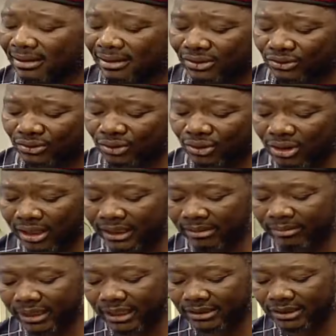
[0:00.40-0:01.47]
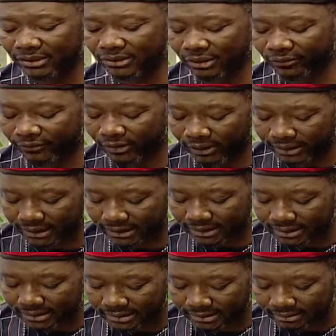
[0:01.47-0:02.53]
So on the basis of all
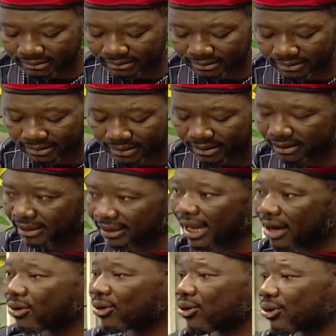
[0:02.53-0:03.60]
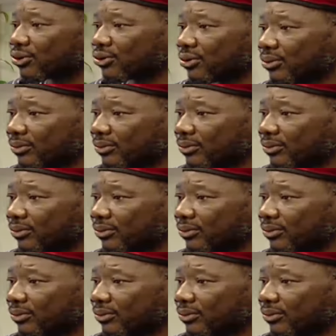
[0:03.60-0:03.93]
this, Yako Court,